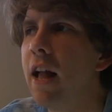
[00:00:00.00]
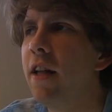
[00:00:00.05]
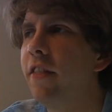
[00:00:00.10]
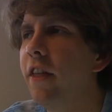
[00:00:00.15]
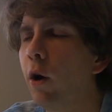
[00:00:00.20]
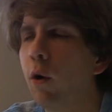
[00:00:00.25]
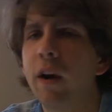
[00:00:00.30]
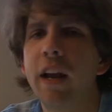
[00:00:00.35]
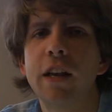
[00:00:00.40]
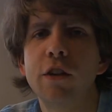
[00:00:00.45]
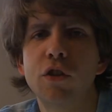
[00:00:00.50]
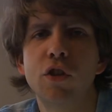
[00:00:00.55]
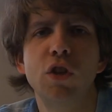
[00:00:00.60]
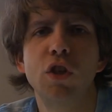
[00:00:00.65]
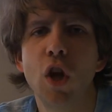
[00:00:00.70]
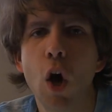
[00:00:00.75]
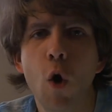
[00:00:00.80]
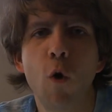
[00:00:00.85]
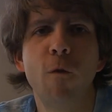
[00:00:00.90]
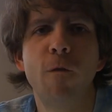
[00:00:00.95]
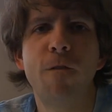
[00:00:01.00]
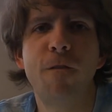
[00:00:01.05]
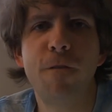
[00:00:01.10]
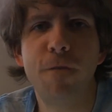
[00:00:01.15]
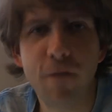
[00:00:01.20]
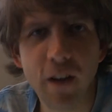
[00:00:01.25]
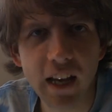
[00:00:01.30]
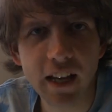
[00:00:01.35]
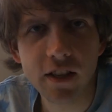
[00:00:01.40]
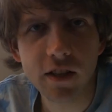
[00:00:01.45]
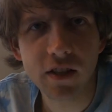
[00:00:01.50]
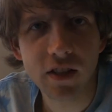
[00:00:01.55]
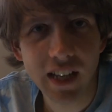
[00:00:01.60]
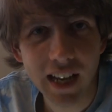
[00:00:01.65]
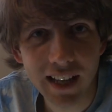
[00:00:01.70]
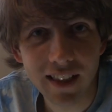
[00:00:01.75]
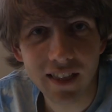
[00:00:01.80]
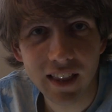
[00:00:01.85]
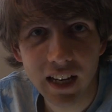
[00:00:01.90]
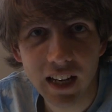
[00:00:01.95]
There is no fizz
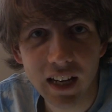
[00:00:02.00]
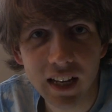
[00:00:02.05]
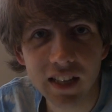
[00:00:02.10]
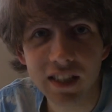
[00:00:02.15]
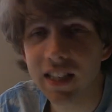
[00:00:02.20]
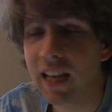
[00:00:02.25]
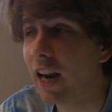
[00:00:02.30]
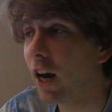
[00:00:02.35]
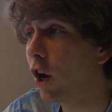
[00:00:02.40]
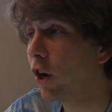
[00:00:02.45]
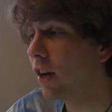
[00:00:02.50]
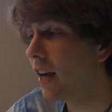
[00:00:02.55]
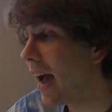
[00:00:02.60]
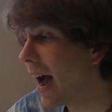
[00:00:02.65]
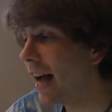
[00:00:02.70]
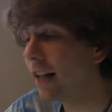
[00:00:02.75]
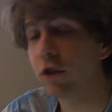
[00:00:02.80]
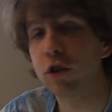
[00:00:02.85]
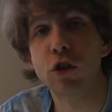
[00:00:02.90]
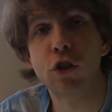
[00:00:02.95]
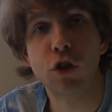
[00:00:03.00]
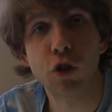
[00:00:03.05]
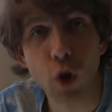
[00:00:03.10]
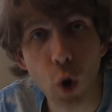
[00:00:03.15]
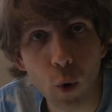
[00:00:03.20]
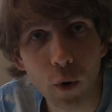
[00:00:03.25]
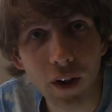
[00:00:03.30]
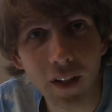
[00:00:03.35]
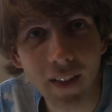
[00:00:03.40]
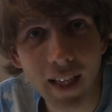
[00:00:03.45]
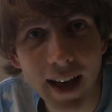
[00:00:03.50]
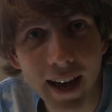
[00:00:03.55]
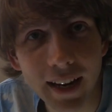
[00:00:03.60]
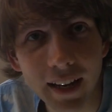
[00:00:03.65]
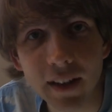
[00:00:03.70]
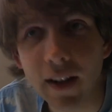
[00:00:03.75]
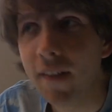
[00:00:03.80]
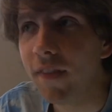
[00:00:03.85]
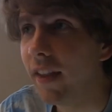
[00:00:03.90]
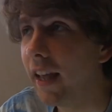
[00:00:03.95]
in these. They are not
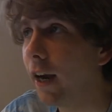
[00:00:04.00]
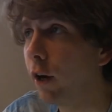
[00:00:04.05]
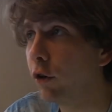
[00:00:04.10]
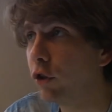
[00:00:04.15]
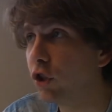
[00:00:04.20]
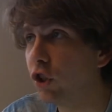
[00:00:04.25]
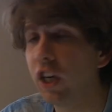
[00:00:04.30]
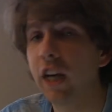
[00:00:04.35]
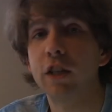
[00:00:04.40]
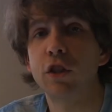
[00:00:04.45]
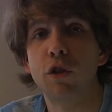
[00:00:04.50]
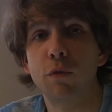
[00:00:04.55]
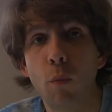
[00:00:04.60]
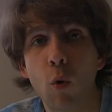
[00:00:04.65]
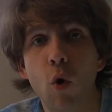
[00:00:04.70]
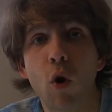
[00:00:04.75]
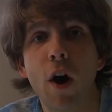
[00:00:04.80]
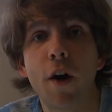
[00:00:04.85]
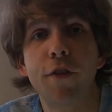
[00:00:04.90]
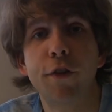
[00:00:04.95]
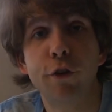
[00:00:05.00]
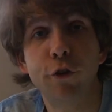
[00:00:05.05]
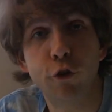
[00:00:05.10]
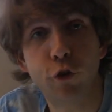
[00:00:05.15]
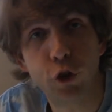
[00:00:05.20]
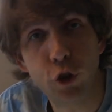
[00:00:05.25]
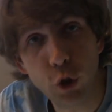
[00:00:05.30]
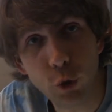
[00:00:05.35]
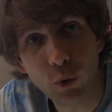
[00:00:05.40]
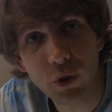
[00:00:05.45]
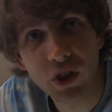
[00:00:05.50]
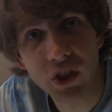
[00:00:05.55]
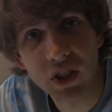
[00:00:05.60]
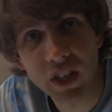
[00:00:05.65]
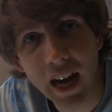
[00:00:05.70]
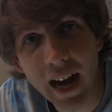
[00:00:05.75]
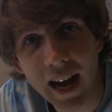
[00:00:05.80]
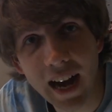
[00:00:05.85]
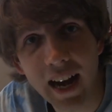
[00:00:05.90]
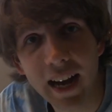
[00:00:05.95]
soda-like. They are just more on the juice
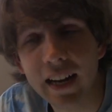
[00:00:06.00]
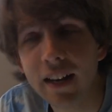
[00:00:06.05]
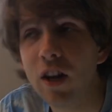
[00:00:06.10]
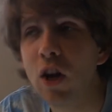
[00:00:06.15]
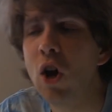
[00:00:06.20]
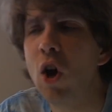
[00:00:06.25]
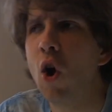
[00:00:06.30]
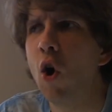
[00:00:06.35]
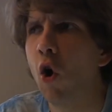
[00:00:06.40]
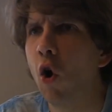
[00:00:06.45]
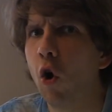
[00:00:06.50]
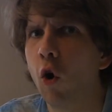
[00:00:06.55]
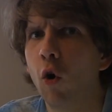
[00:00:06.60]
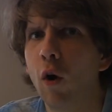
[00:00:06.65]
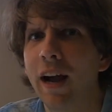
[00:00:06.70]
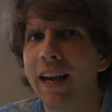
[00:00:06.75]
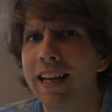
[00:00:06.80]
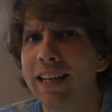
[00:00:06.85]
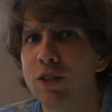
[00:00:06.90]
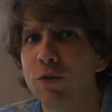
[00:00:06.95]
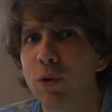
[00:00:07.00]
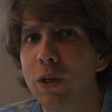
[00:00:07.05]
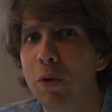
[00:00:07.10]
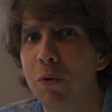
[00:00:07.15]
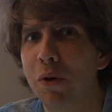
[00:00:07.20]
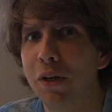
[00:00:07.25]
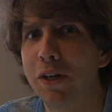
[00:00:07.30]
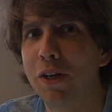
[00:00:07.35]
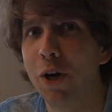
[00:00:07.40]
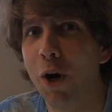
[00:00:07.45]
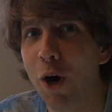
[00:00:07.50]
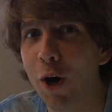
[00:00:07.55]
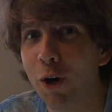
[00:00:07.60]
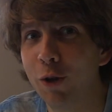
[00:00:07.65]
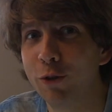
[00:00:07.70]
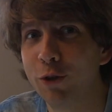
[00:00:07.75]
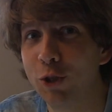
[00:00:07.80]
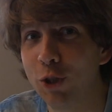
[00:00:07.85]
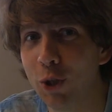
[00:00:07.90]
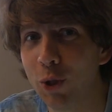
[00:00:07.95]
side, or I guess what you would
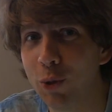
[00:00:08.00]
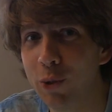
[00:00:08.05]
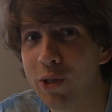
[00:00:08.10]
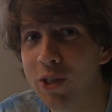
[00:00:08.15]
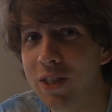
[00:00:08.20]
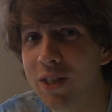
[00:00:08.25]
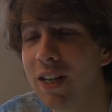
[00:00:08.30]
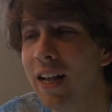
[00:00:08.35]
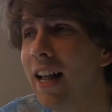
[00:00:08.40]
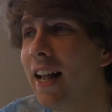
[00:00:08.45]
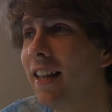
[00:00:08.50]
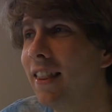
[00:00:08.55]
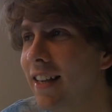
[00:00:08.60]
call juice.